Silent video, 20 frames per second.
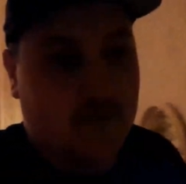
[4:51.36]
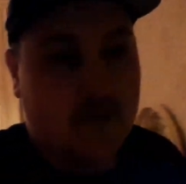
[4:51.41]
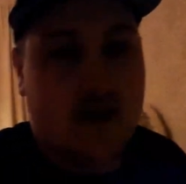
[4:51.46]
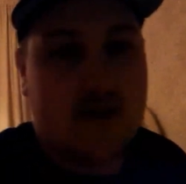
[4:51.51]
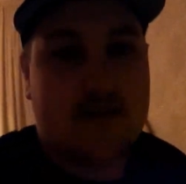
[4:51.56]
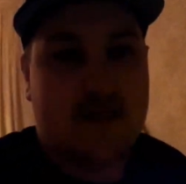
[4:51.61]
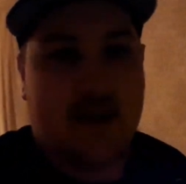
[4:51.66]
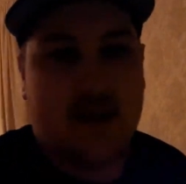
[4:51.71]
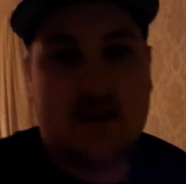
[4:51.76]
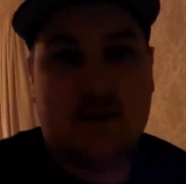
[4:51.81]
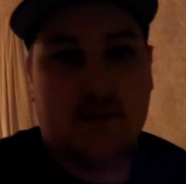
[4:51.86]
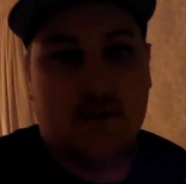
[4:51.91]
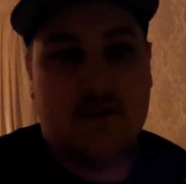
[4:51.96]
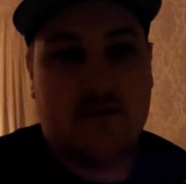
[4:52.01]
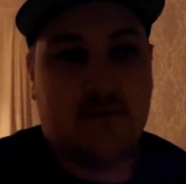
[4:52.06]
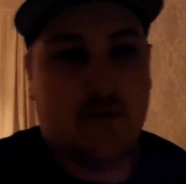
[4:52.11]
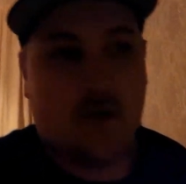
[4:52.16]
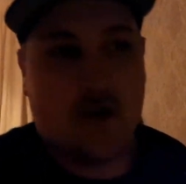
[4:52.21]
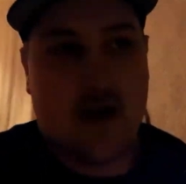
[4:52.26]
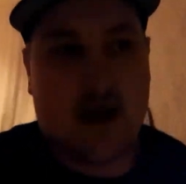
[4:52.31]
and then
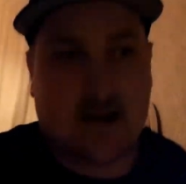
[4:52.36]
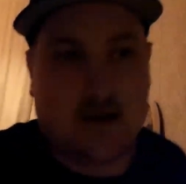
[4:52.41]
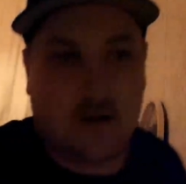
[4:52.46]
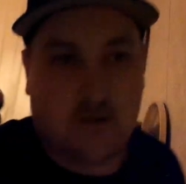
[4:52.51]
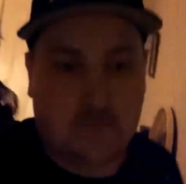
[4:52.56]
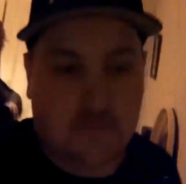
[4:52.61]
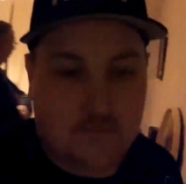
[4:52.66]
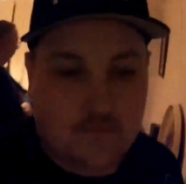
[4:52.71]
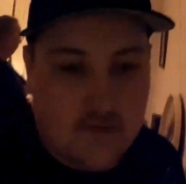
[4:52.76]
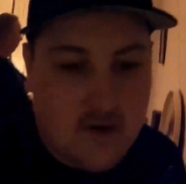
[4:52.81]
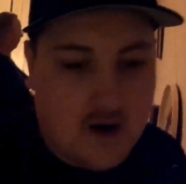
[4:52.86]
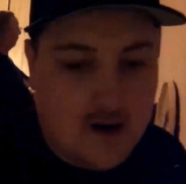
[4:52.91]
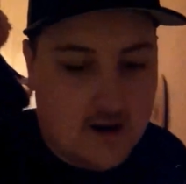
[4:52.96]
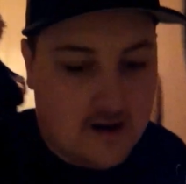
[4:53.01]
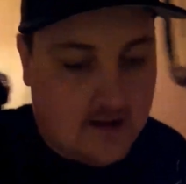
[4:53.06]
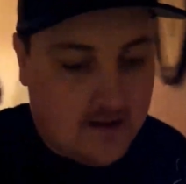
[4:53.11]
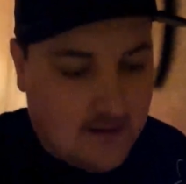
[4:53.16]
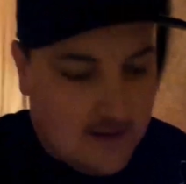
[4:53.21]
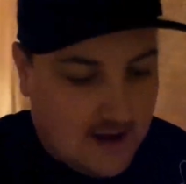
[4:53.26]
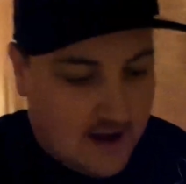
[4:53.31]
we've put like a poll
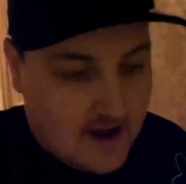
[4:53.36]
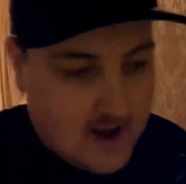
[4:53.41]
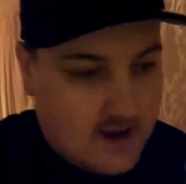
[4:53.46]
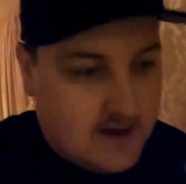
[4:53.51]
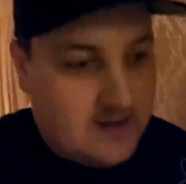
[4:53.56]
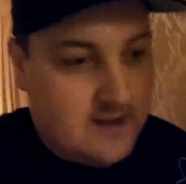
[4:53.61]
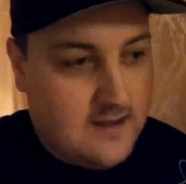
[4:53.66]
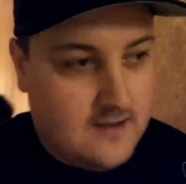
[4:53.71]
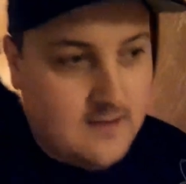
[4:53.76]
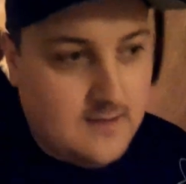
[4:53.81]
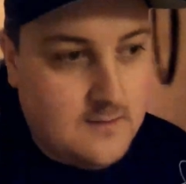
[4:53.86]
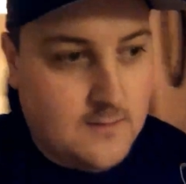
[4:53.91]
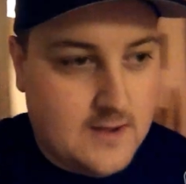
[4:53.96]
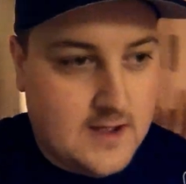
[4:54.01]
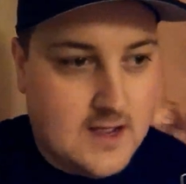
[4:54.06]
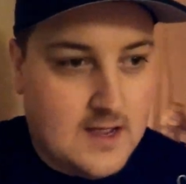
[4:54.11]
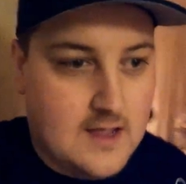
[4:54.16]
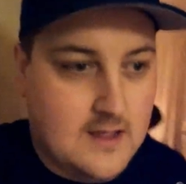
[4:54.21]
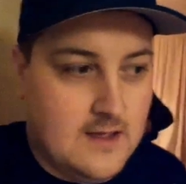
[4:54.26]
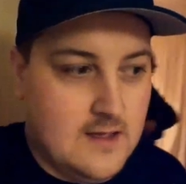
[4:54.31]
online
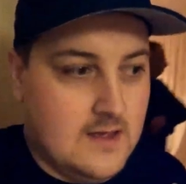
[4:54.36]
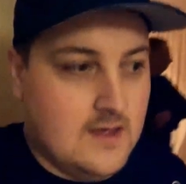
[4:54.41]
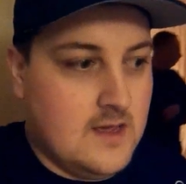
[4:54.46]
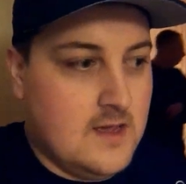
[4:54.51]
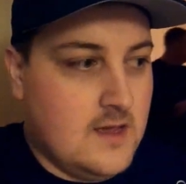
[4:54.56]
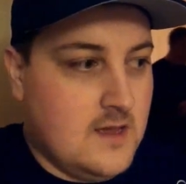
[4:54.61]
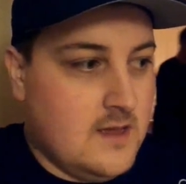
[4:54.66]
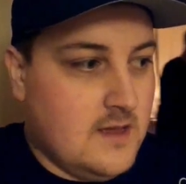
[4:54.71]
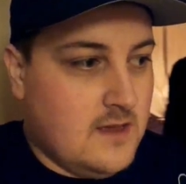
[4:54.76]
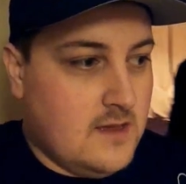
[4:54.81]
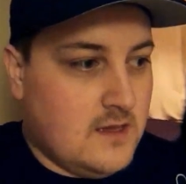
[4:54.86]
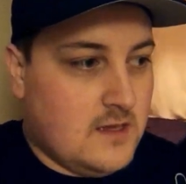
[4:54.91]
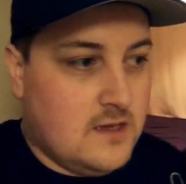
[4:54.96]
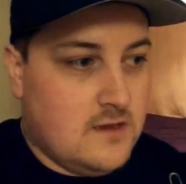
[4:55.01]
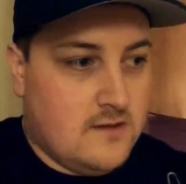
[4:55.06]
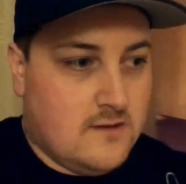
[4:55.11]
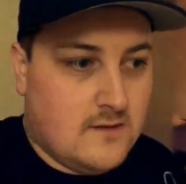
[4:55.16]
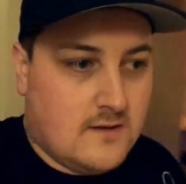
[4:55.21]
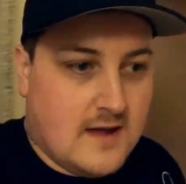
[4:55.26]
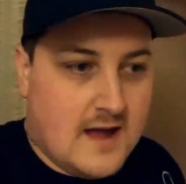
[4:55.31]
where
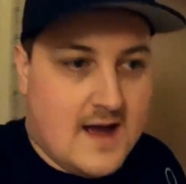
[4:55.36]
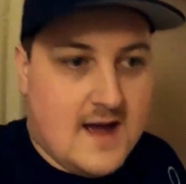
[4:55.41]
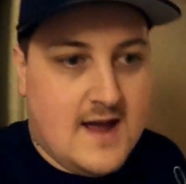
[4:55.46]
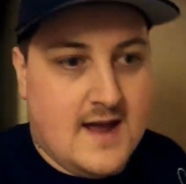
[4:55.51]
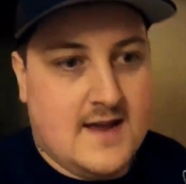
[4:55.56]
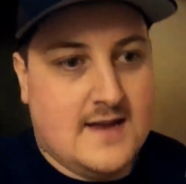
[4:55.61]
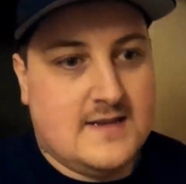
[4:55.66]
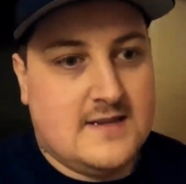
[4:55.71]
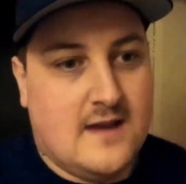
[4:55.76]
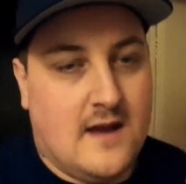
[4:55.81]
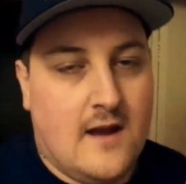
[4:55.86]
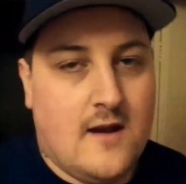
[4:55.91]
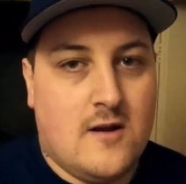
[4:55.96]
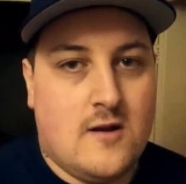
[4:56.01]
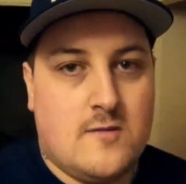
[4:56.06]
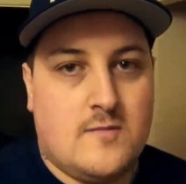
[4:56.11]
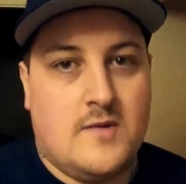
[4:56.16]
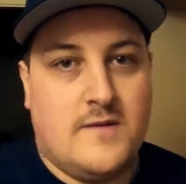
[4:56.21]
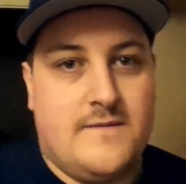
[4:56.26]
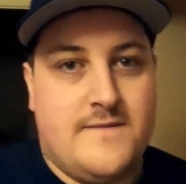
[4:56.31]
you guys at
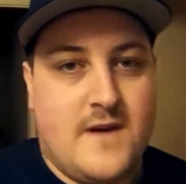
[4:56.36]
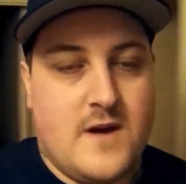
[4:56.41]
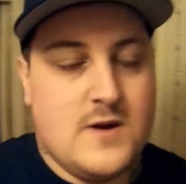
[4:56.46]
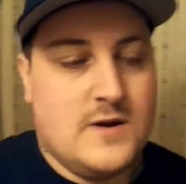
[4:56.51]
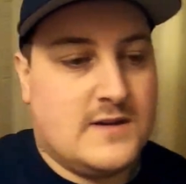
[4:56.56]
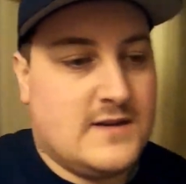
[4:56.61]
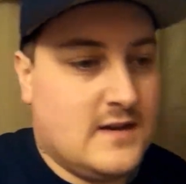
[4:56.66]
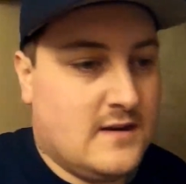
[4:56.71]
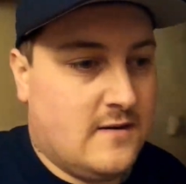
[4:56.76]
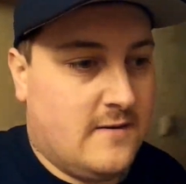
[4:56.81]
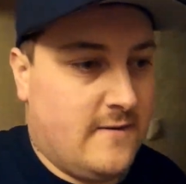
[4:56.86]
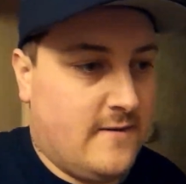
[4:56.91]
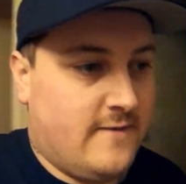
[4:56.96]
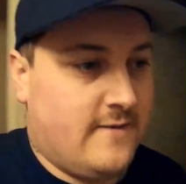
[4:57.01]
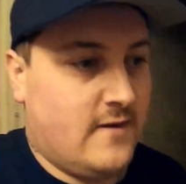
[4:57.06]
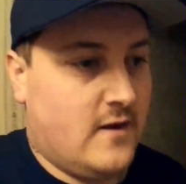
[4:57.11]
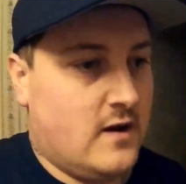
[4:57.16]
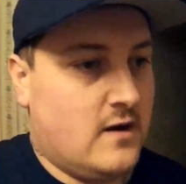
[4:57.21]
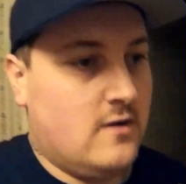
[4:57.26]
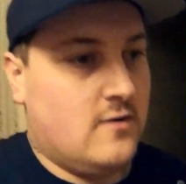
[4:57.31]
home have voted
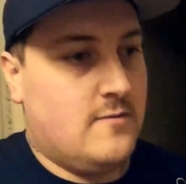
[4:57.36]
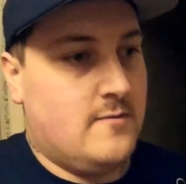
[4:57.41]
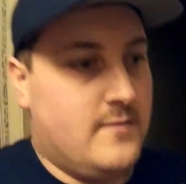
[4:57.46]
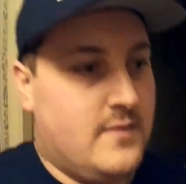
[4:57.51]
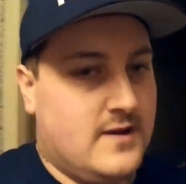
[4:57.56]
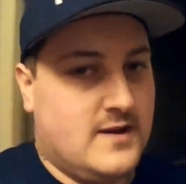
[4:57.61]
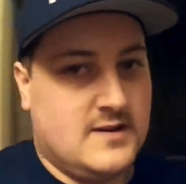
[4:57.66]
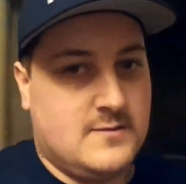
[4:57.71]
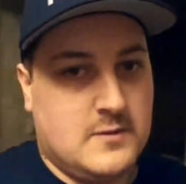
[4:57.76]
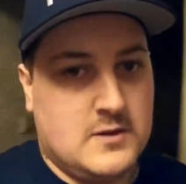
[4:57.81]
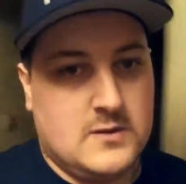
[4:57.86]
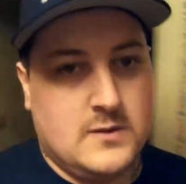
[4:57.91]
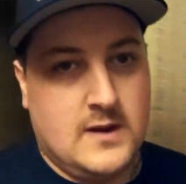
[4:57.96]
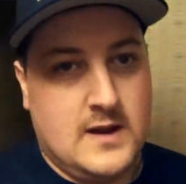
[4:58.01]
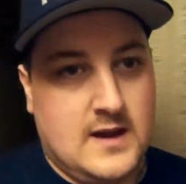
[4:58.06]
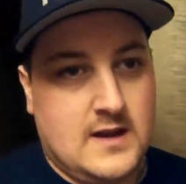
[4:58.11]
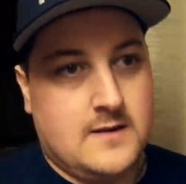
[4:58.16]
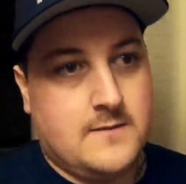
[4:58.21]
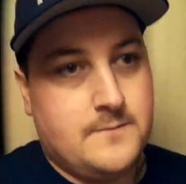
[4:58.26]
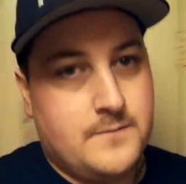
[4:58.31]
for numbers
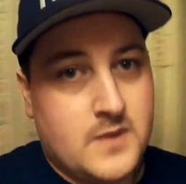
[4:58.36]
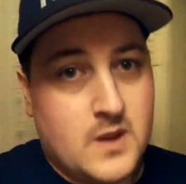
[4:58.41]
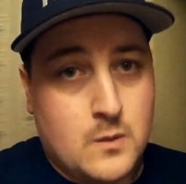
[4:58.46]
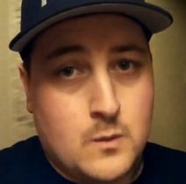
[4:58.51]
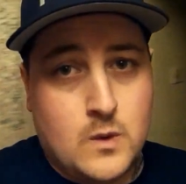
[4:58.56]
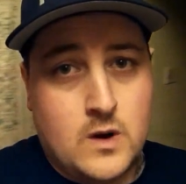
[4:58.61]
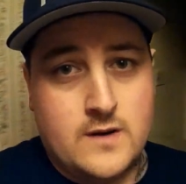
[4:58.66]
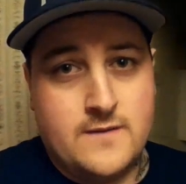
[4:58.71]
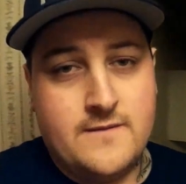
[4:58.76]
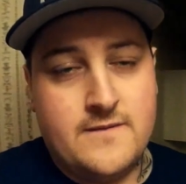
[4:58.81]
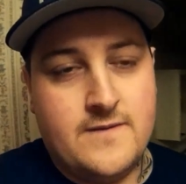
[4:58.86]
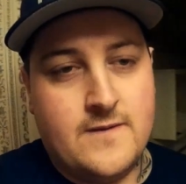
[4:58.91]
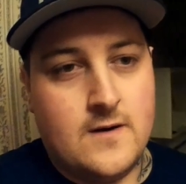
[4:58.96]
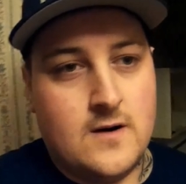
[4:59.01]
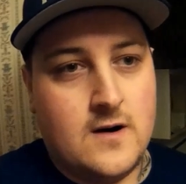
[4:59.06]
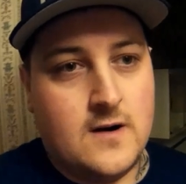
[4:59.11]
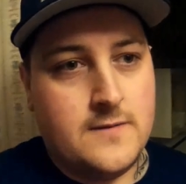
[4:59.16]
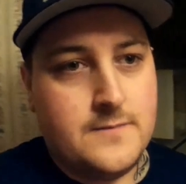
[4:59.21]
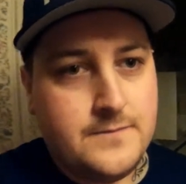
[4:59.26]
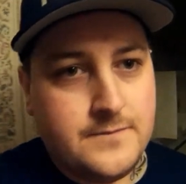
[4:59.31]
between one and
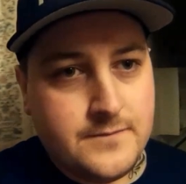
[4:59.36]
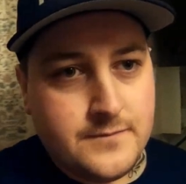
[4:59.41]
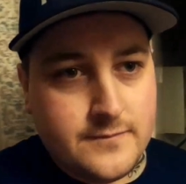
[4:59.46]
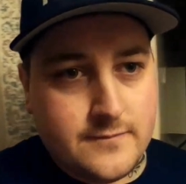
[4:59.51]
four.